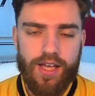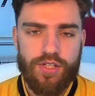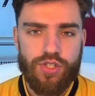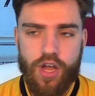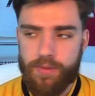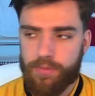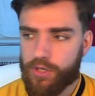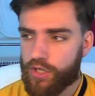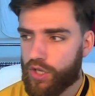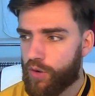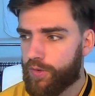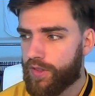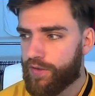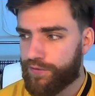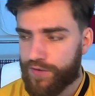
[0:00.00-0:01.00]
so I'm going to go
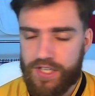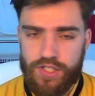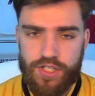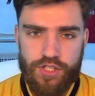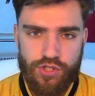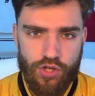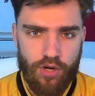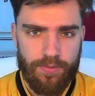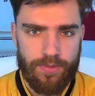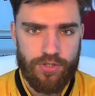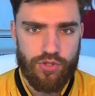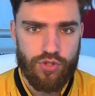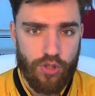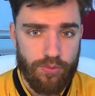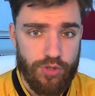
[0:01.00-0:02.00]
with the Fiji
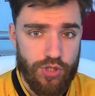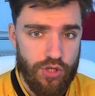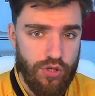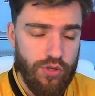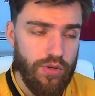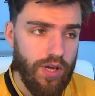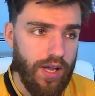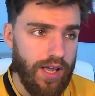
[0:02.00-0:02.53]
Solomons top 2.